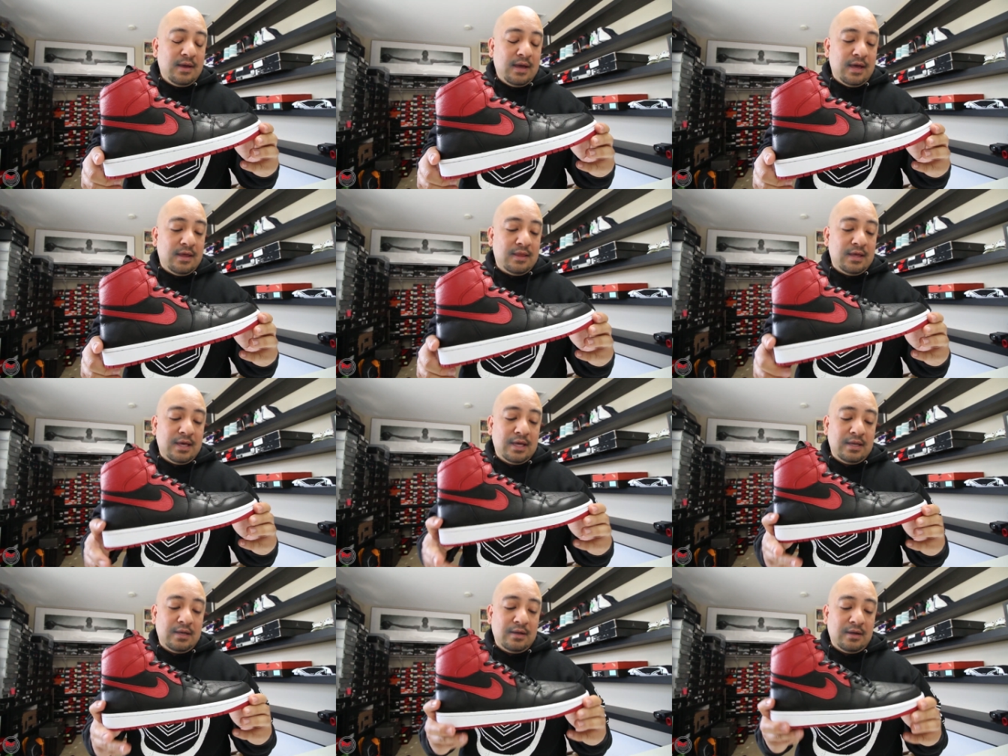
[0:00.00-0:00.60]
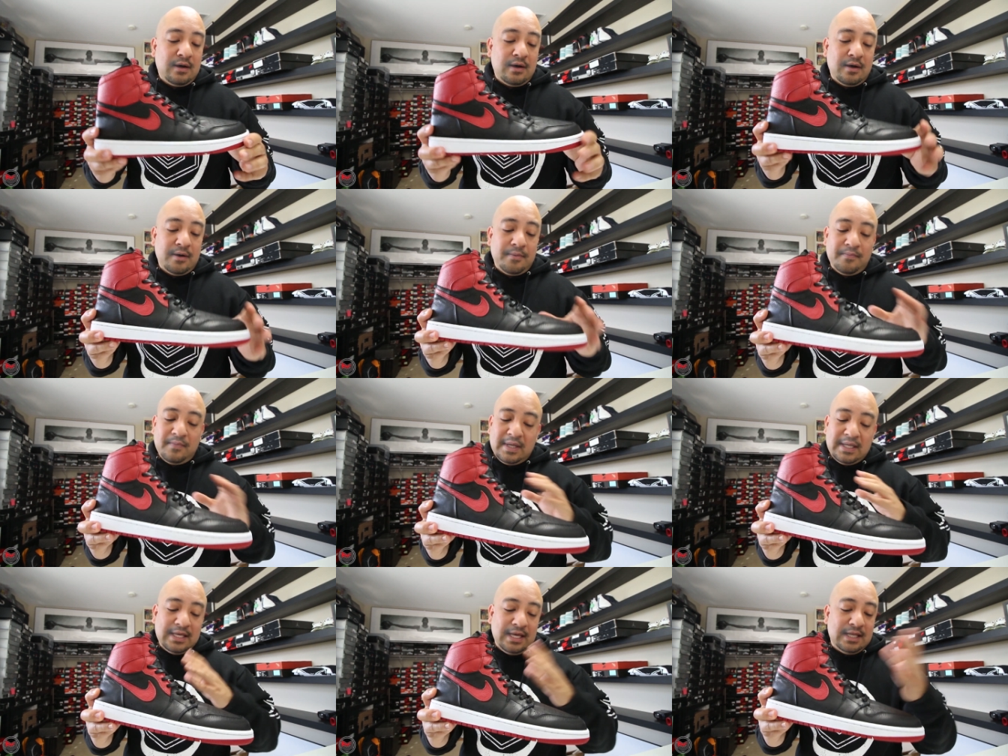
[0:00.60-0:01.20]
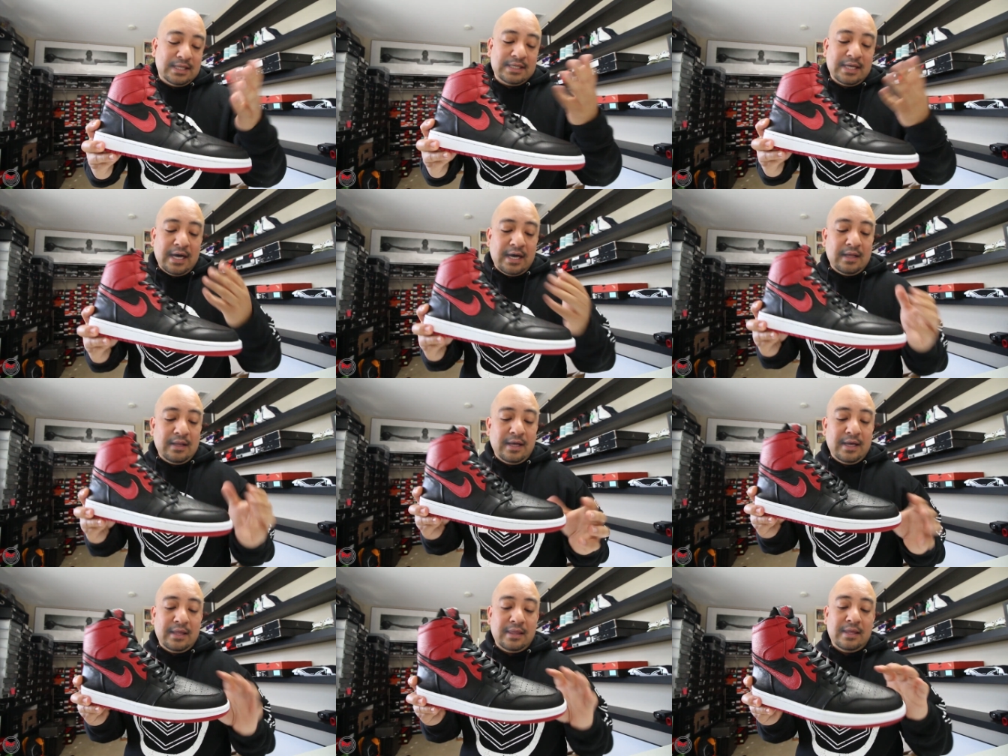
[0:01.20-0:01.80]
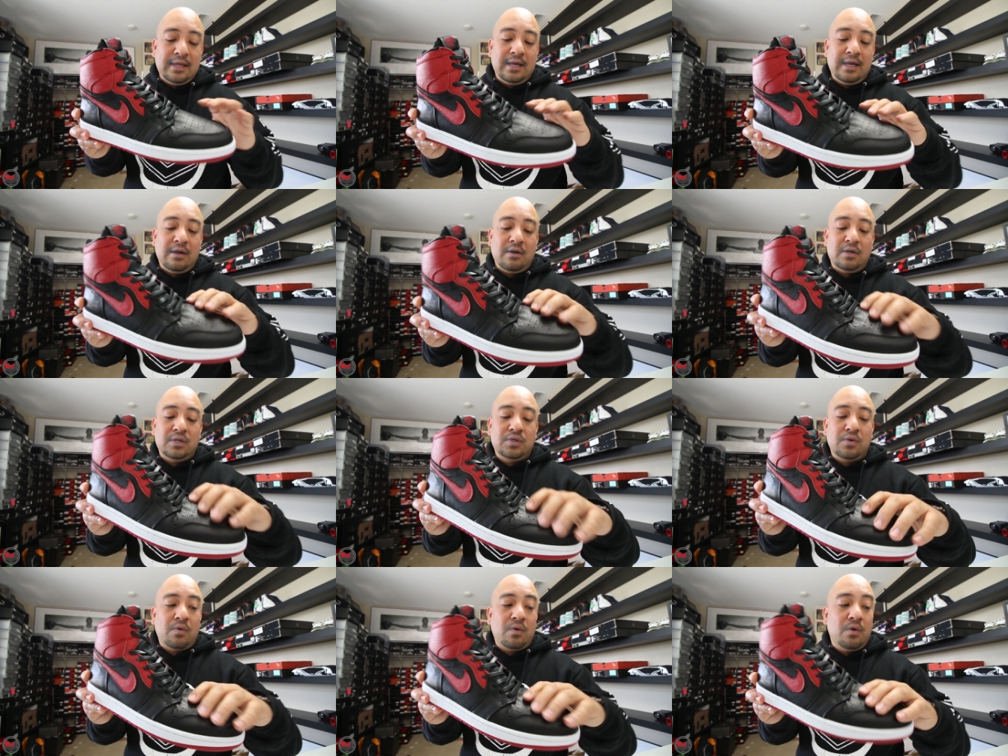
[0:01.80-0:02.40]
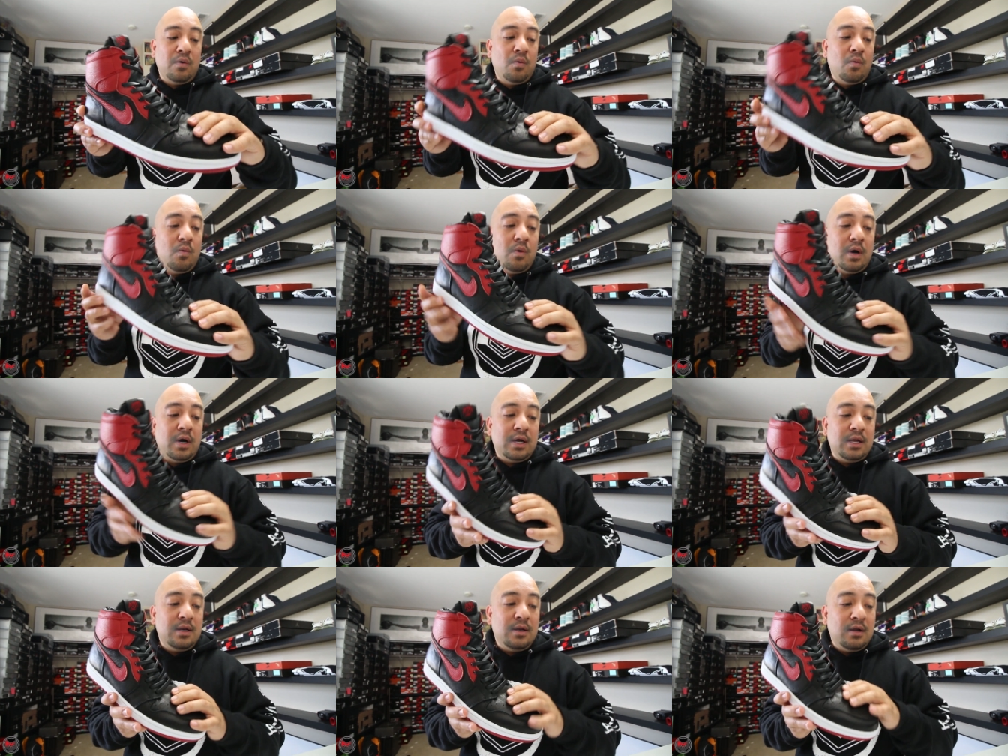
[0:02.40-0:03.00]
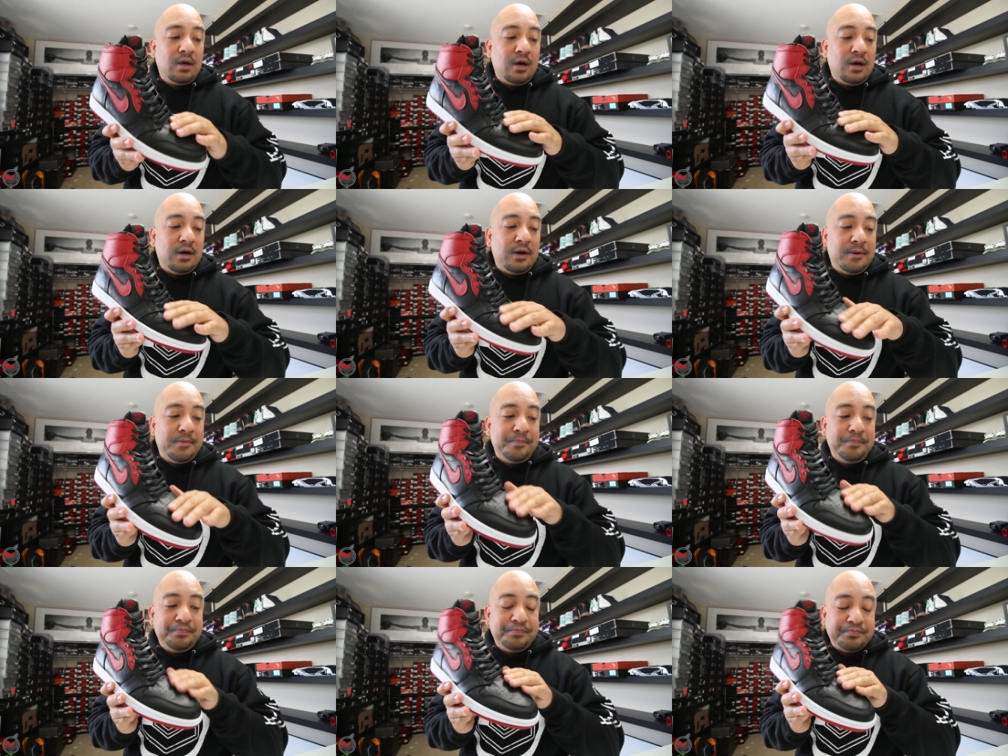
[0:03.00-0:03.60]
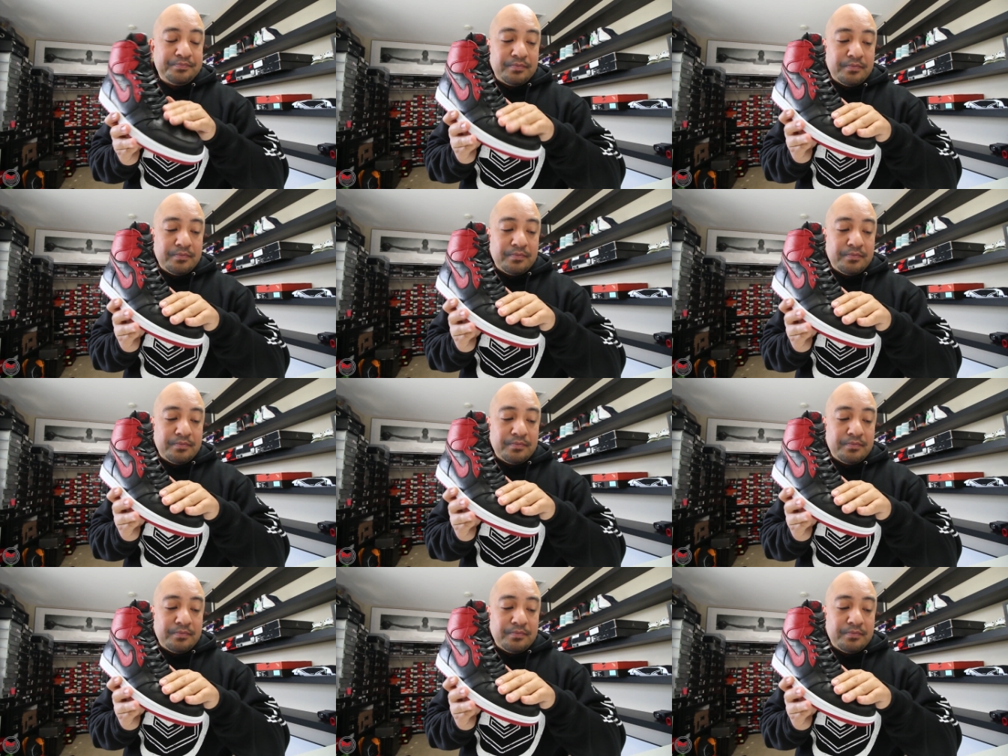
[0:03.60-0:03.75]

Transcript: and then um, it, it's got like the Air Jordan one um,